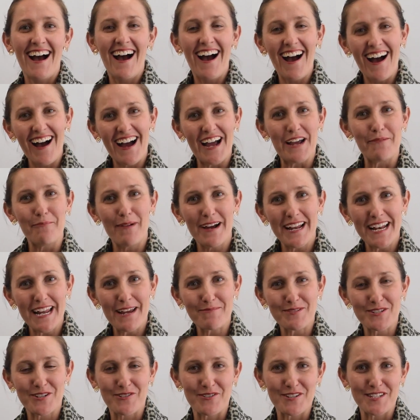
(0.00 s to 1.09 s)
Hi, my
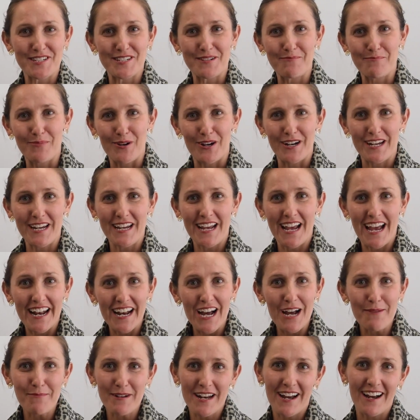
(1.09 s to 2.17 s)
name's Kristen Boddy and
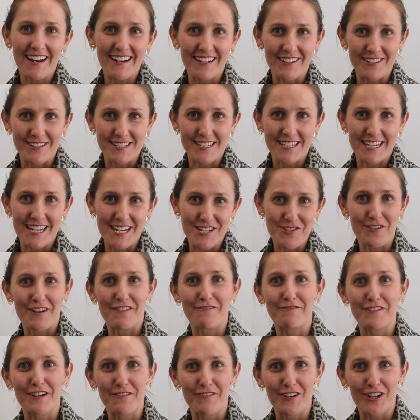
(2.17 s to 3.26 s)
I'm an IELTS teacher
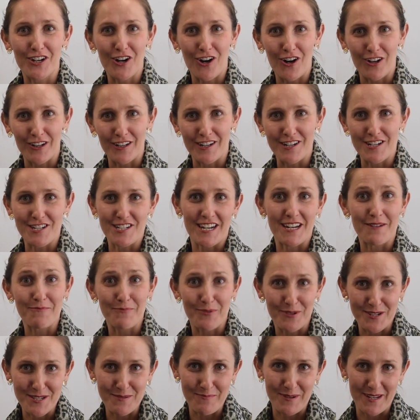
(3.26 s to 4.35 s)
at Viva College in
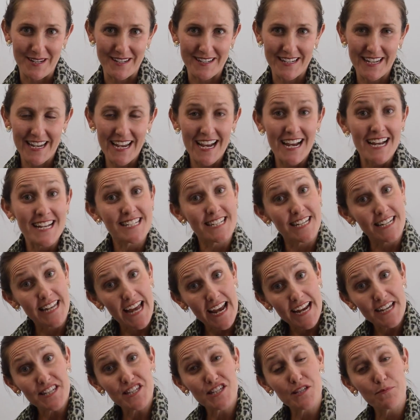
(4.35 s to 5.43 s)
Brisbane.
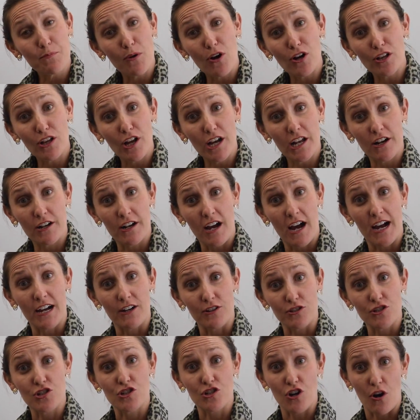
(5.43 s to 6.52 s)
Today's Spotlight on
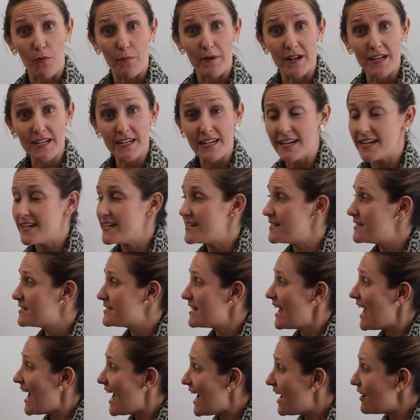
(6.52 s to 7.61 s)
IELTS topic is
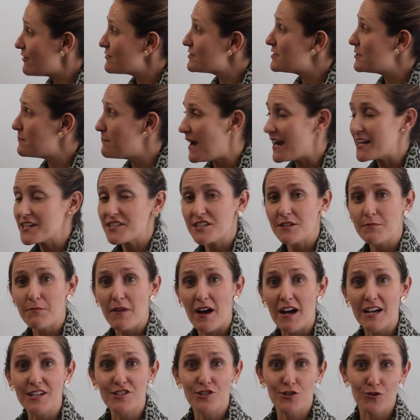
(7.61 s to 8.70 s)
how to
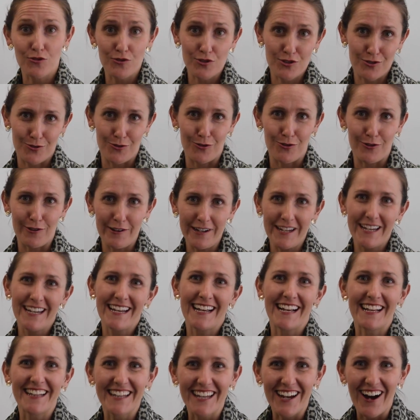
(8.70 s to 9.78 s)
maximize your score
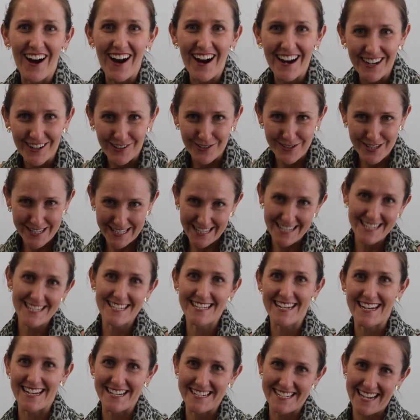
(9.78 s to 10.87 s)
in the IELTS
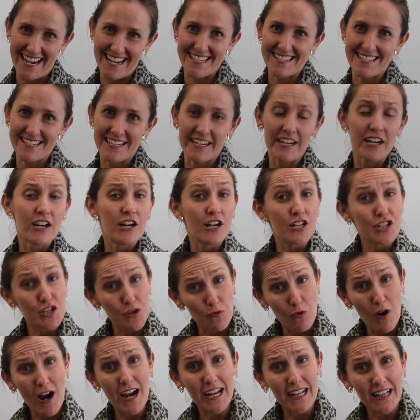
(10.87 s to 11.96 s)
listening test. So
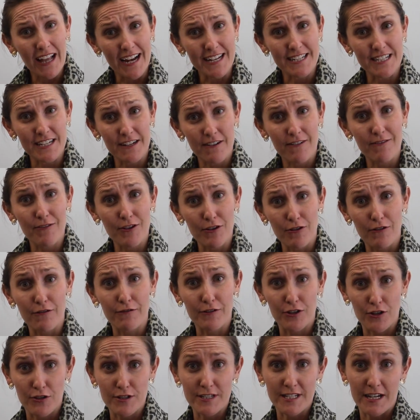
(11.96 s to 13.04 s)
I'd like to give you a
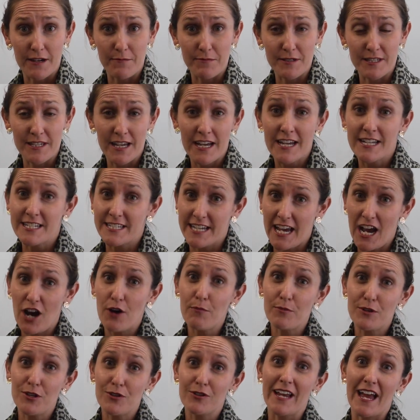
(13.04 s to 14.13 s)
few tips to
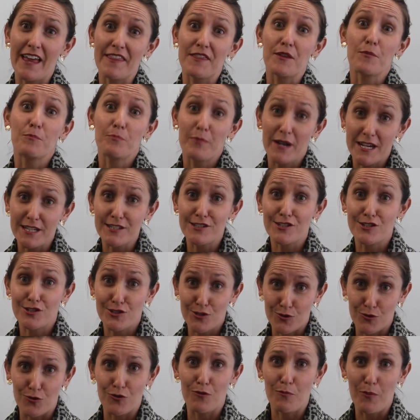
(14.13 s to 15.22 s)
help you get the best
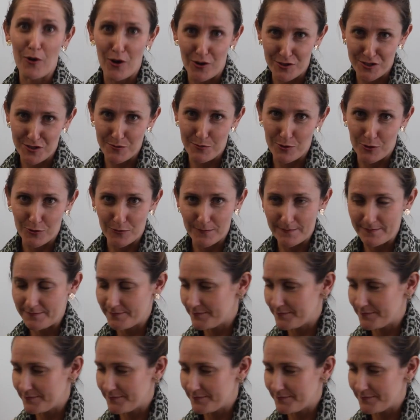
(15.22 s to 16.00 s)
score possible.